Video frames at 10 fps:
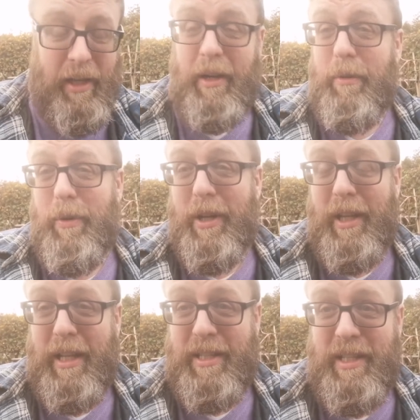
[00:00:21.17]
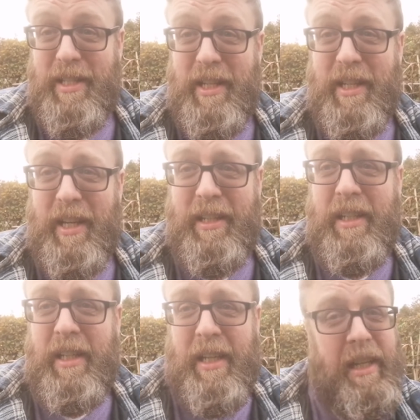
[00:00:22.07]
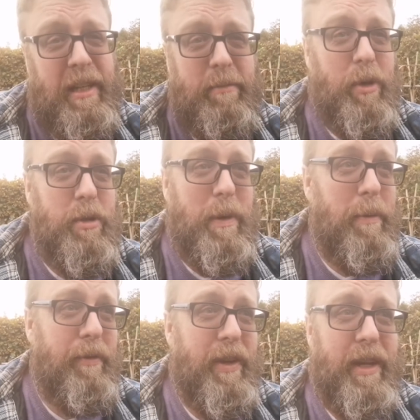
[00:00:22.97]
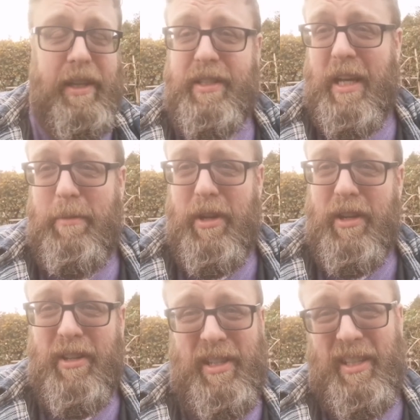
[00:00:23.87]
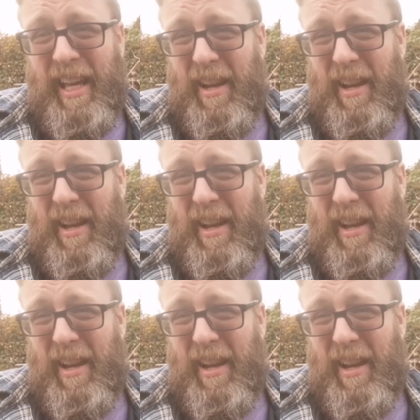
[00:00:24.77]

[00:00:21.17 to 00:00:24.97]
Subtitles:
we're collecting seed again. Most people think at this time of year, because it's